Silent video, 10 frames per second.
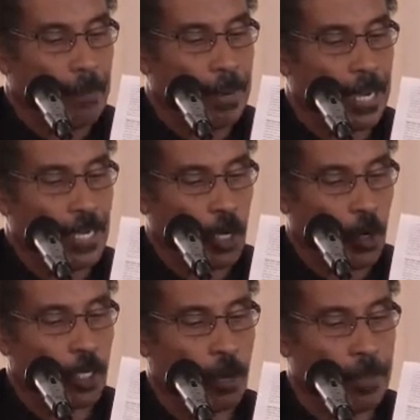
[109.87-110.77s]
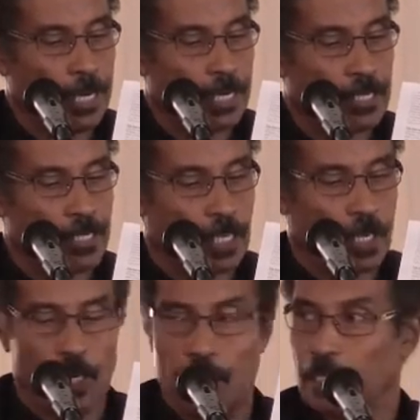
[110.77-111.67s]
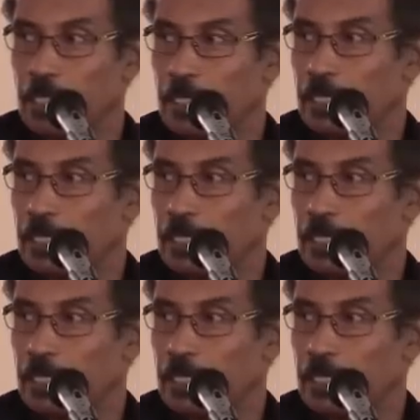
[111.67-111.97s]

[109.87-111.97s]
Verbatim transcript: by their own obedience to the law